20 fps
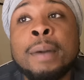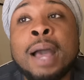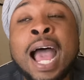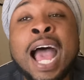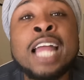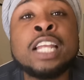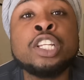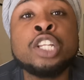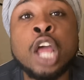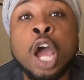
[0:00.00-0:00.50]

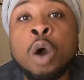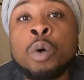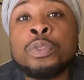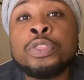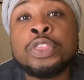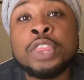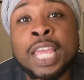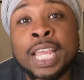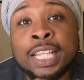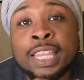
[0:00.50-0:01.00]
I don't
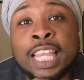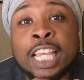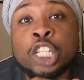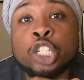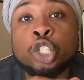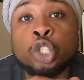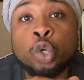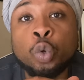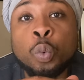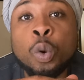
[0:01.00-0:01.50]
think
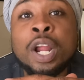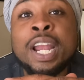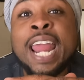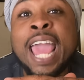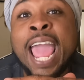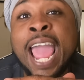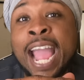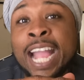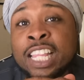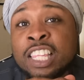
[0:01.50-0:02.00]
that you were an
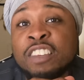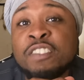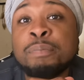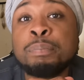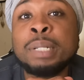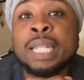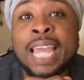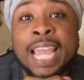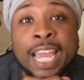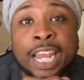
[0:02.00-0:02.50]
active
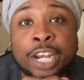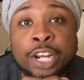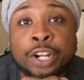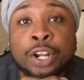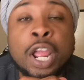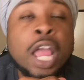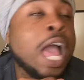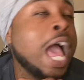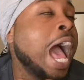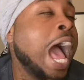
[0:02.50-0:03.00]

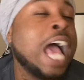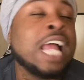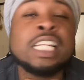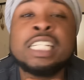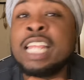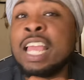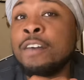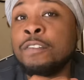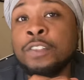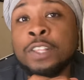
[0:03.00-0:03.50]
planner. I
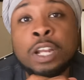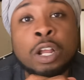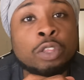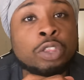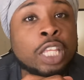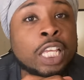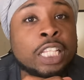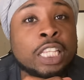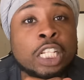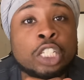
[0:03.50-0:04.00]
definitely
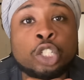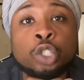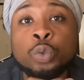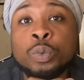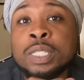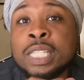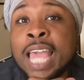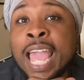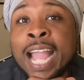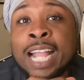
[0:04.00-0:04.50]
don't think that you
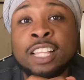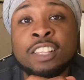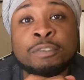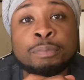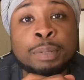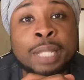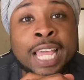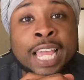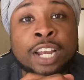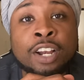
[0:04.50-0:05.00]
was an active
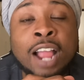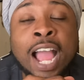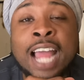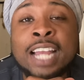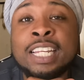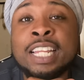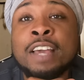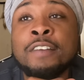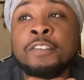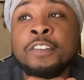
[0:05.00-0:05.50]
planner. I
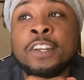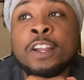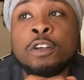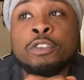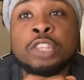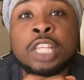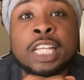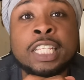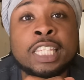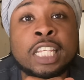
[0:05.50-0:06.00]
definitely
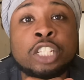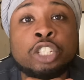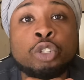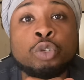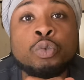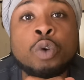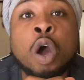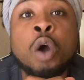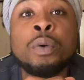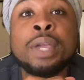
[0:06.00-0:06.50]
don't think that
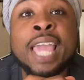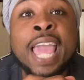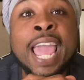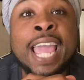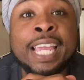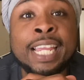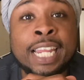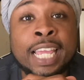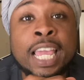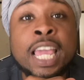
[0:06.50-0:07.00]
you
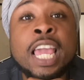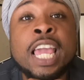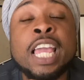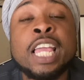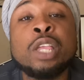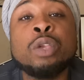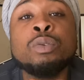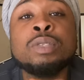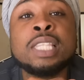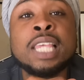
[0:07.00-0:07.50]
okayed it.
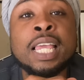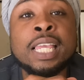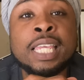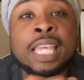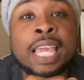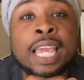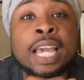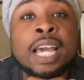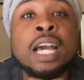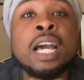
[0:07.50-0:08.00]
And you said,
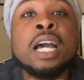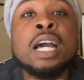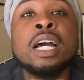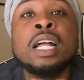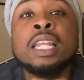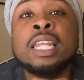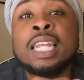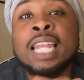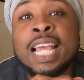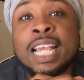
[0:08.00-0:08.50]
yeah,
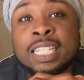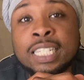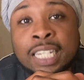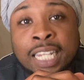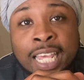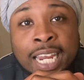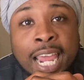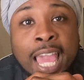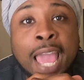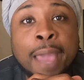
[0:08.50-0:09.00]
let
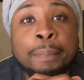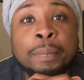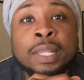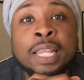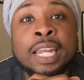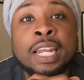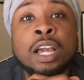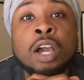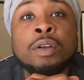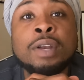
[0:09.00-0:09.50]
it happen,
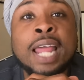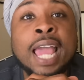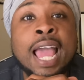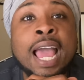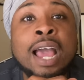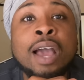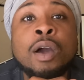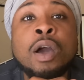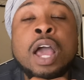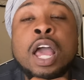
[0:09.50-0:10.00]
let it go
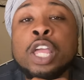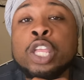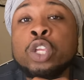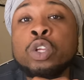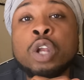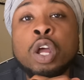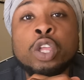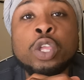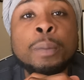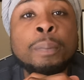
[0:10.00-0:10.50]
down.
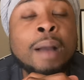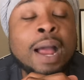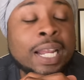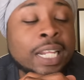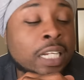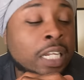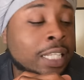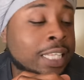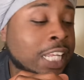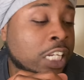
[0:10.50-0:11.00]
You know, you
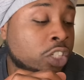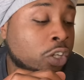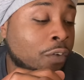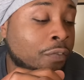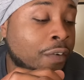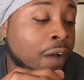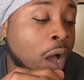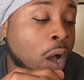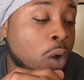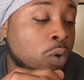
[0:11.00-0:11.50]
probably looked at your
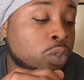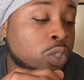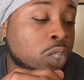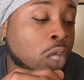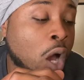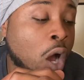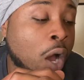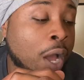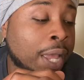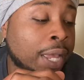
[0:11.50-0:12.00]
phone,
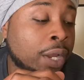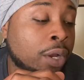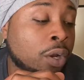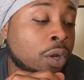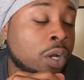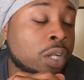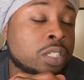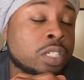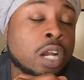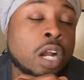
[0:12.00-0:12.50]
saw it,
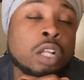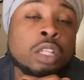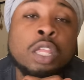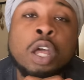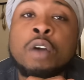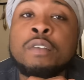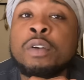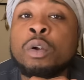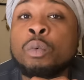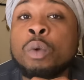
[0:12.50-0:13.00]
girl, turned
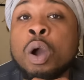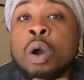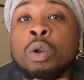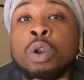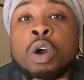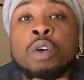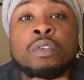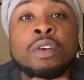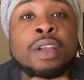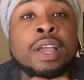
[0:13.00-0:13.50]
over and
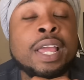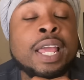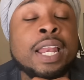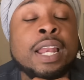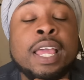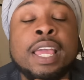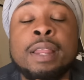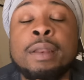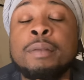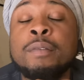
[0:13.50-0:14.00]
rolled over
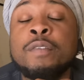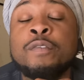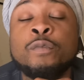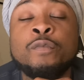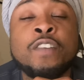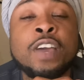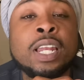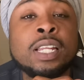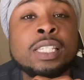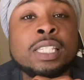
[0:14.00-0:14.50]

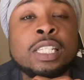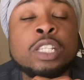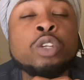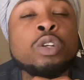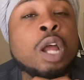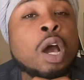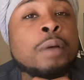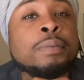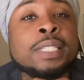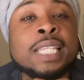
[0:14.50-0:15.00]
and fell asleep. You
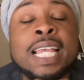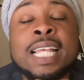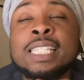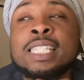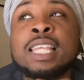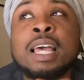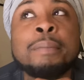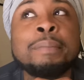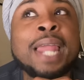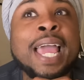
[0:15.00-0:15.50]
know what I'm
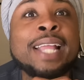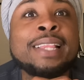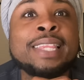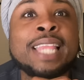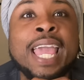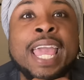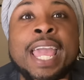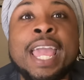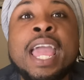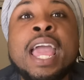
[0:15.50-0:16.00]
saying? Something like
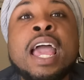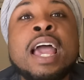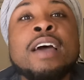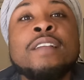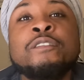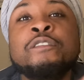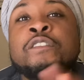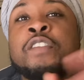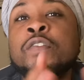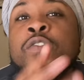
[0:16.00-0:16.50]
that.
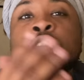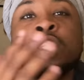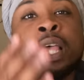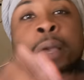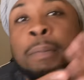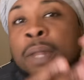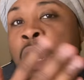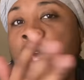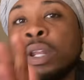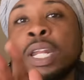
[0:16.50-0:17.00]

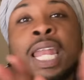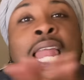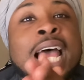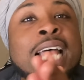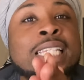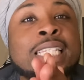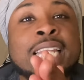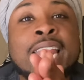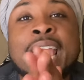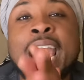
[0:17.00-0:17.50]
Something along the
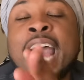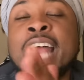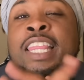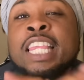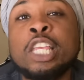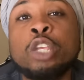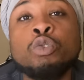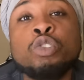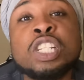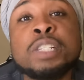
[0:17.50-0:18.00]
lines of that. I
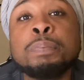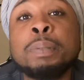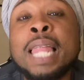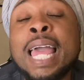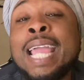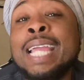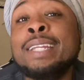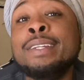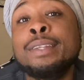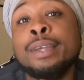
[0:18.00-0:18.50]
think you just
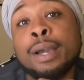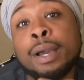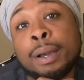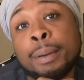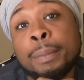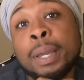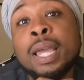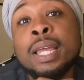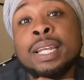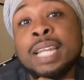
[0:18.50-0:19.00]
played dumb.
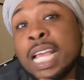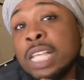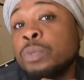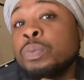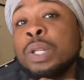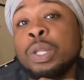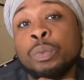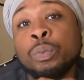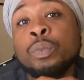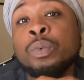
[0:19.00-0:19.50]
That's
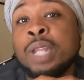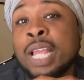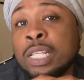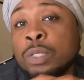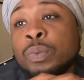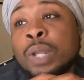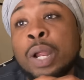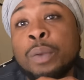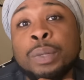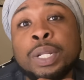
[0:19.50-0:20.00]
what
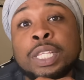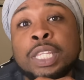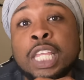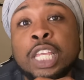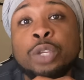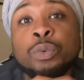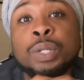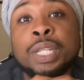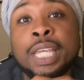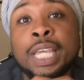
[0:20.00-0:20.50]
I really
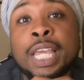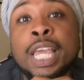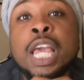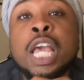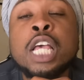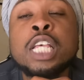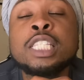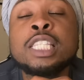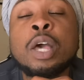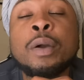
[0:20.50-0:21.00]
think you did.
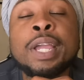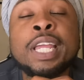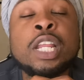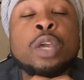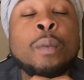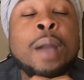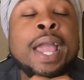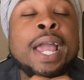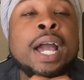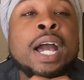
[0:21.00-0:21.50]
So
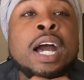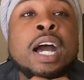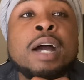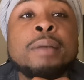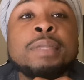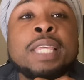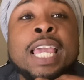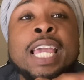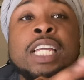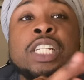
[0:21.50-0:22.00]
anyway,
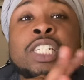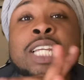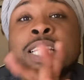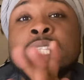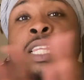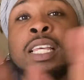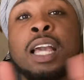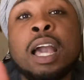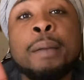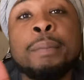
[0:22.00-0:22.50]
yeah,
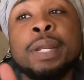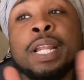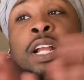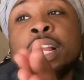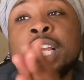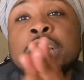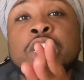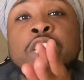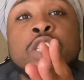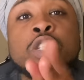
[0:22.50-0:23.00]
Jessica coming here
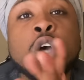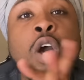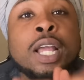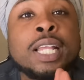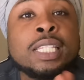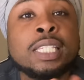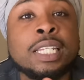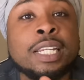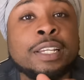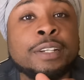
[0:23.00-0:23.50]
and she
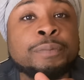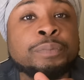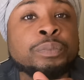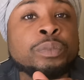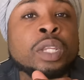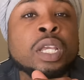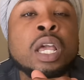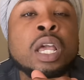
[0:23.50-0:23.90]
talking to them.